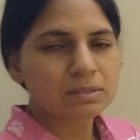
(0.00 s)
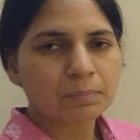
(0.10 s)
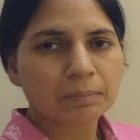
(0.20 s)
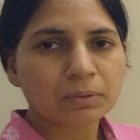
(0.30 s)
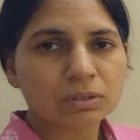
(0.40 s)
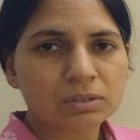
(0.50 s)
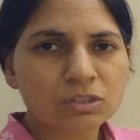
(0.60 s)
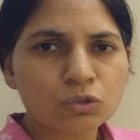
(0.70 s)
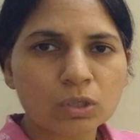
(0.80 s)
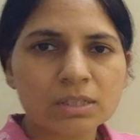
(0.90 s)
remember this.
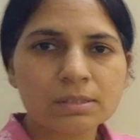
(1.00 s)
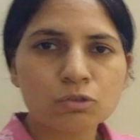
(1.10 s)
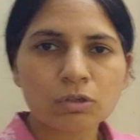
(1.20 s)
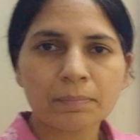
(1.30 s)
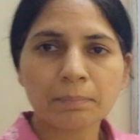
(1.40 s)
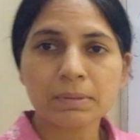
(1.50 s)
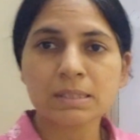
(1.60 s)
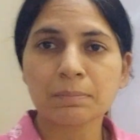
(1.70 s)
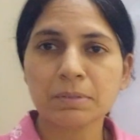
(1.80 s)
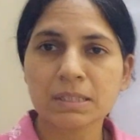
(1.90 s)
It's so easy to remember.
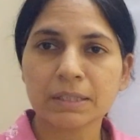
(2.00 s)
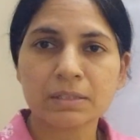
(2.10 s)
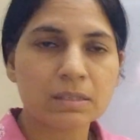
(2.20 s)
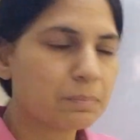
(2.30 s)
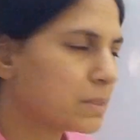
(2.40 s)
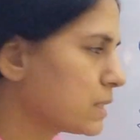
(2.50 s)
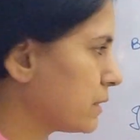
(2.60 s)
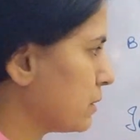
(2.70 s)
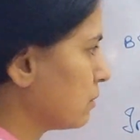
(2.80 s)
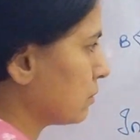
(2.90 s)

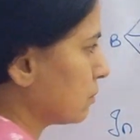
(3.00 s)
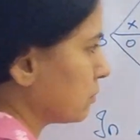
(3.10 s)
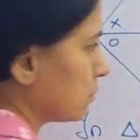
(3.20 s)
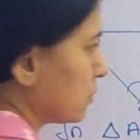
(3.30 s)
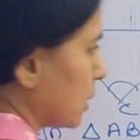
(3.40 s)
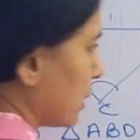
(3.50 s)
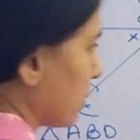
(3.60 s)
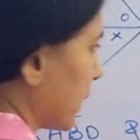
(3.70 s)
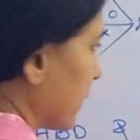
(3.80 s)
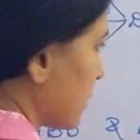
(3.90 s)
CPCT. I'll write